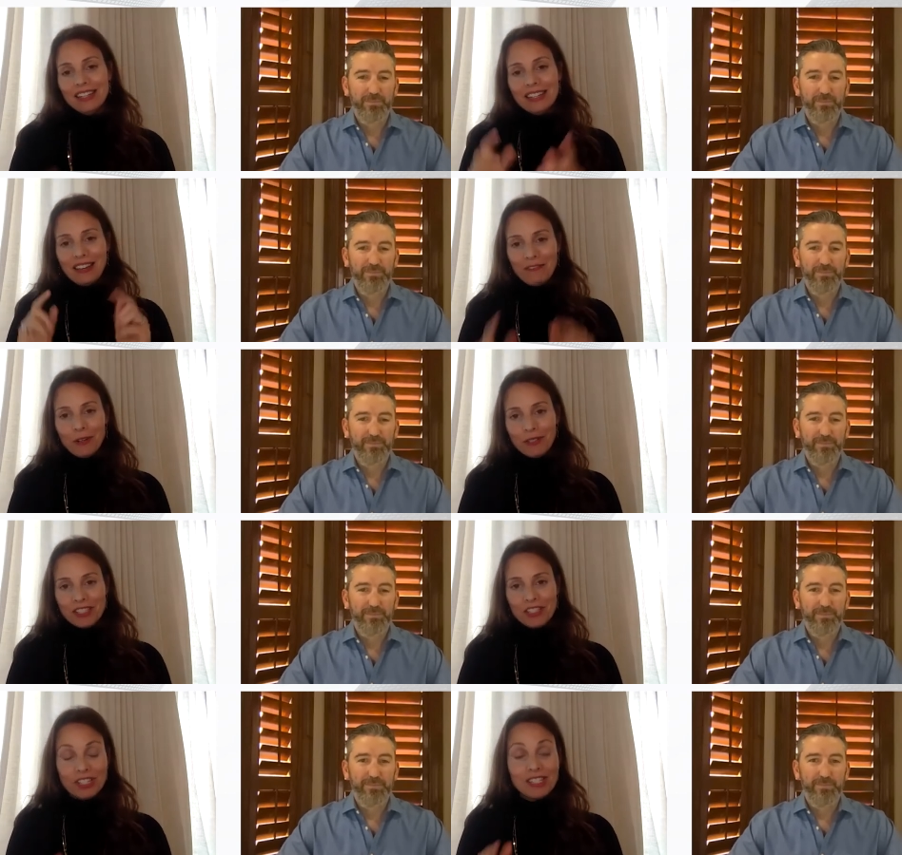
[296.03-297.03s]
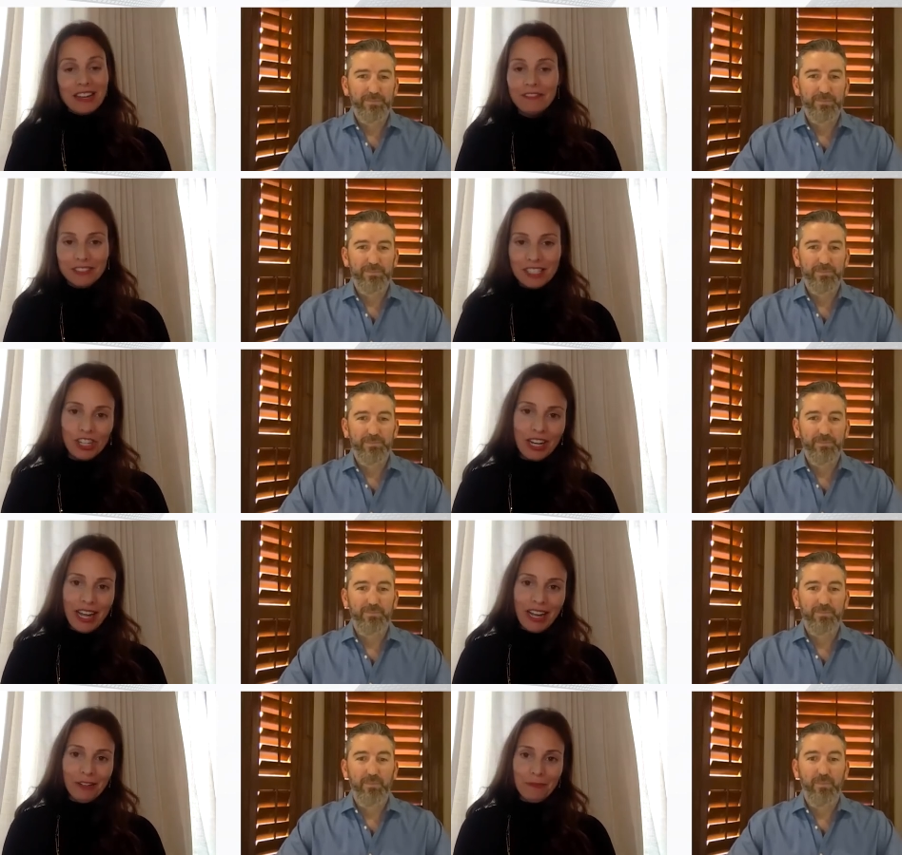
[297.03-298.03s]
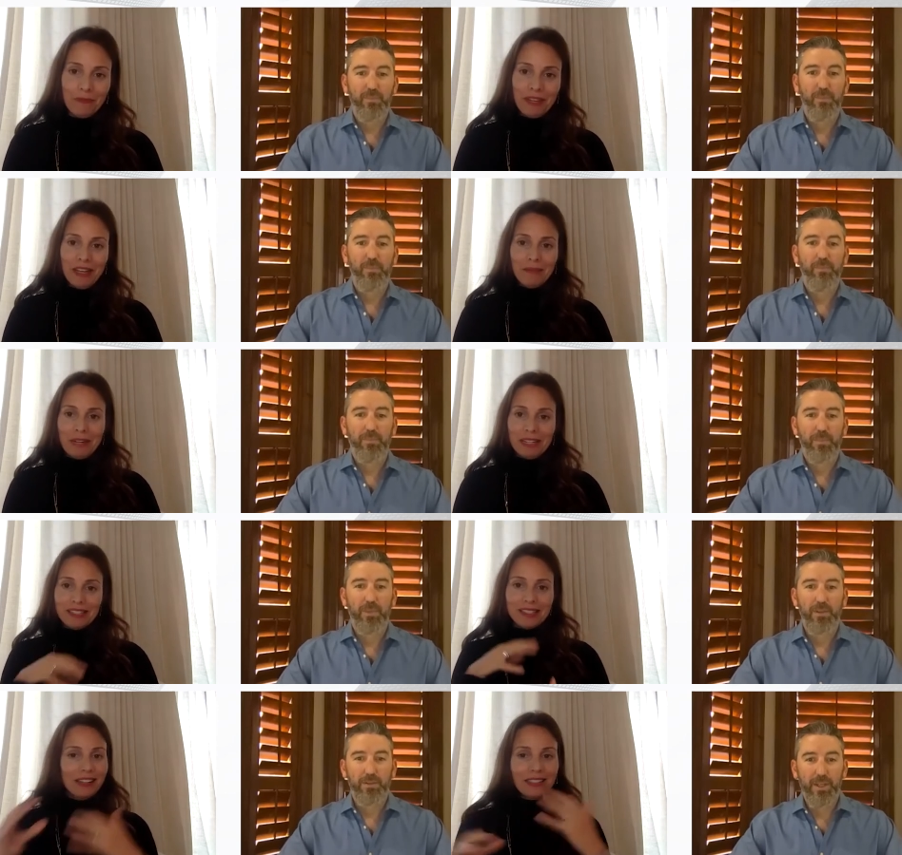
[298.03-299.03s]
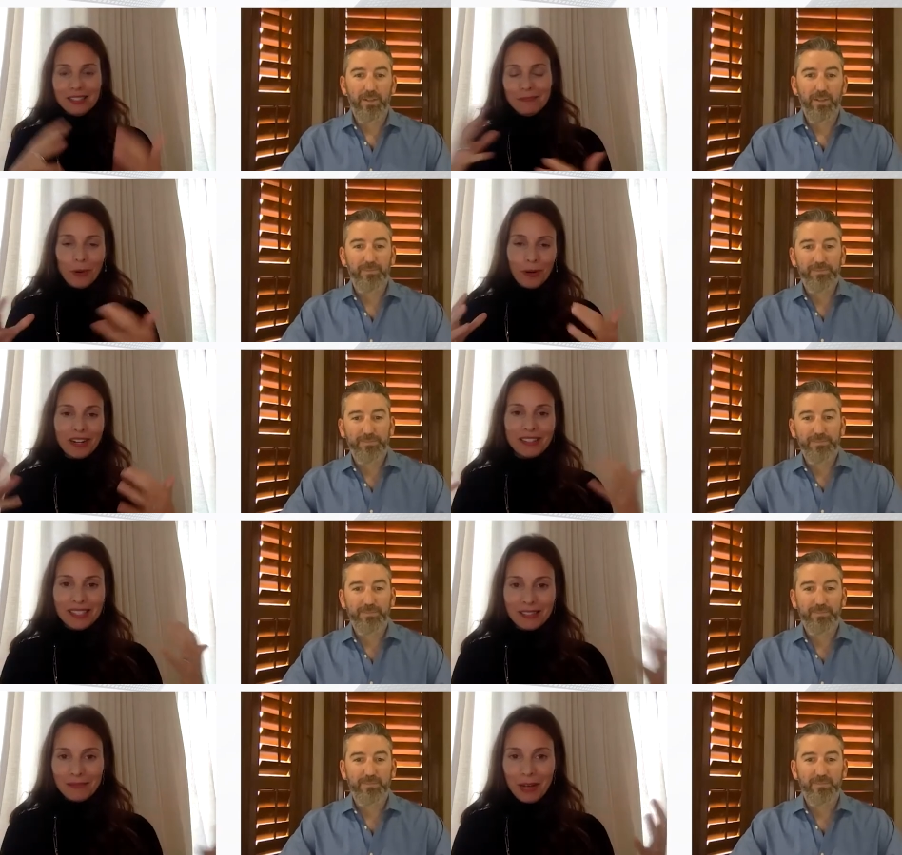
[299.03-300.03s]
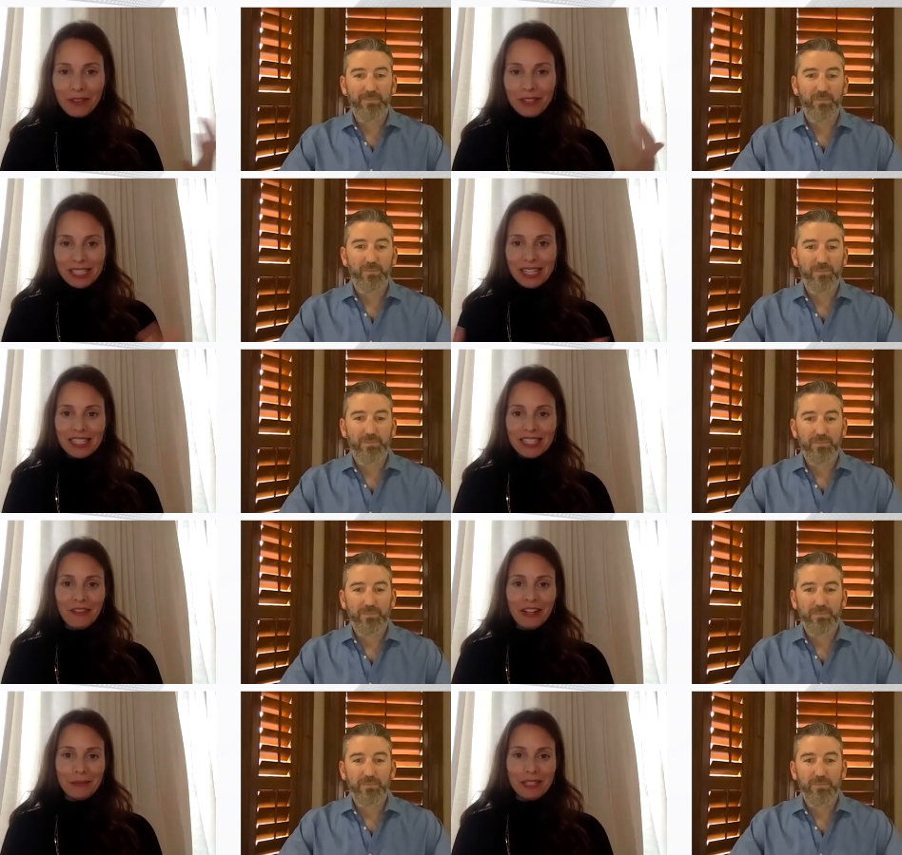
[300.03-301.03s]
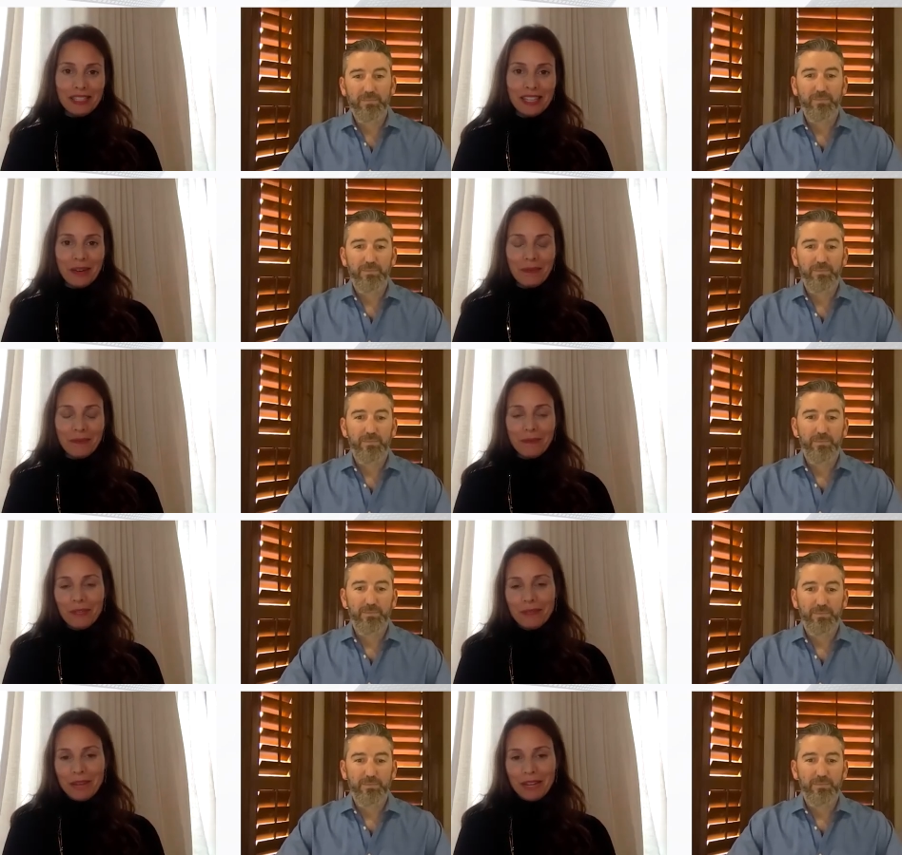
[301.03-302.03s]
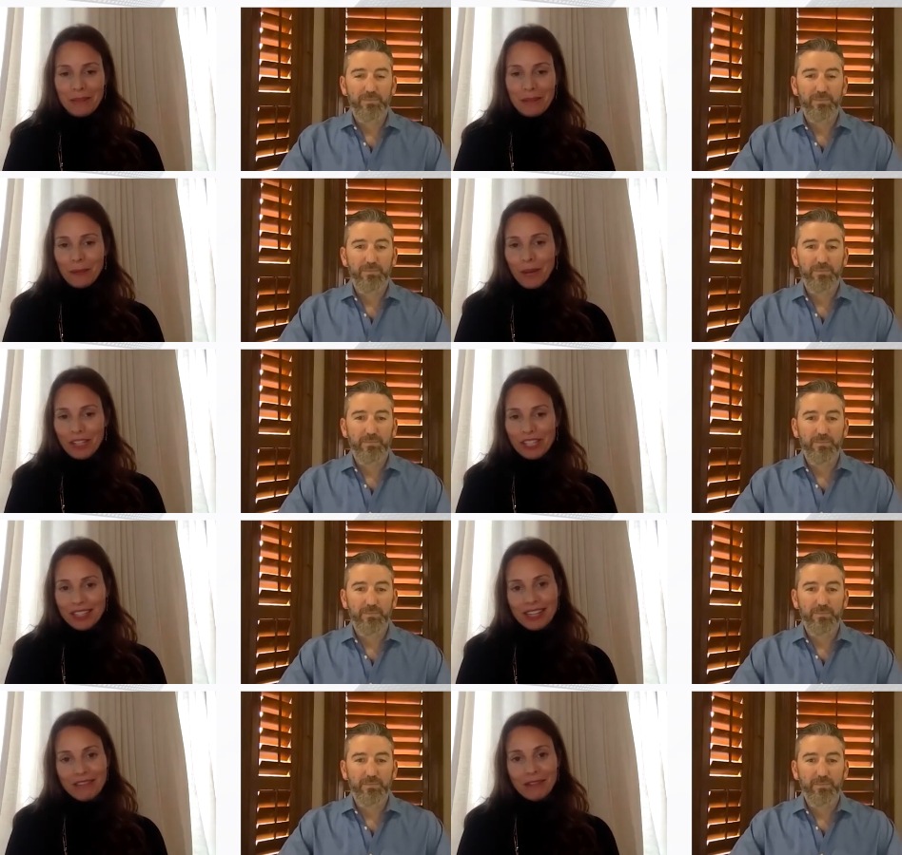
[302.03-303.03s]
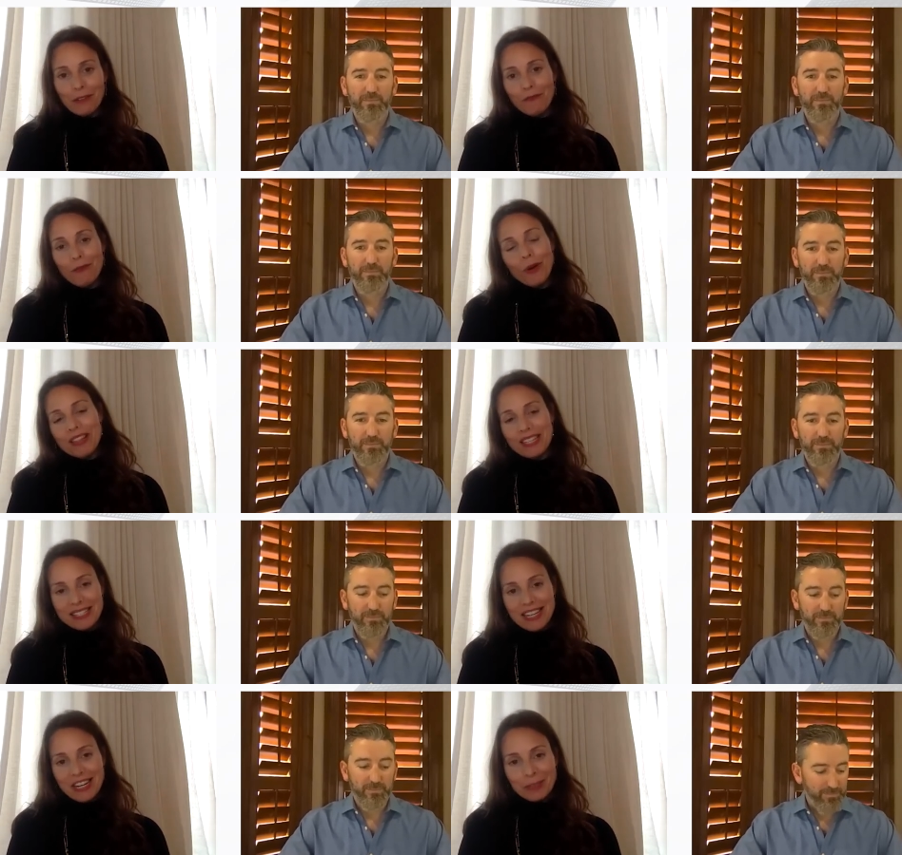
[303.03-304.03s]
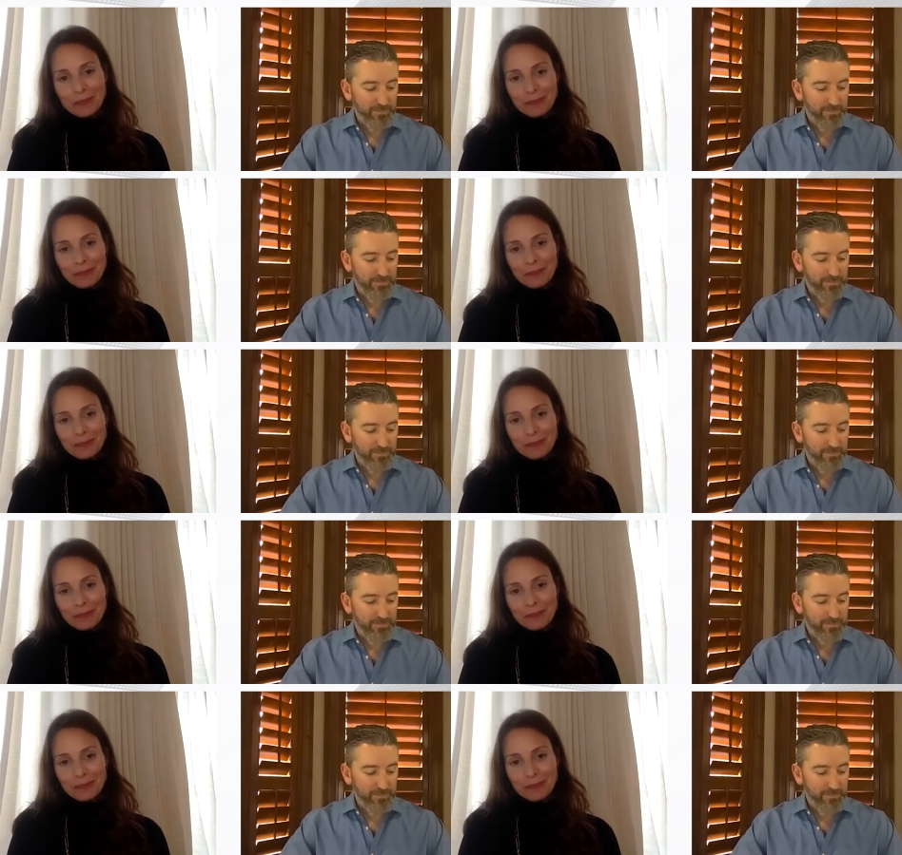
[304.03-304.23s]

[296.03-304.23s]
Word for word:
Speaker 1: that folks should definitely check out. But tell yeah. us more some other exciting developments that we might be watching LightRiver for this year.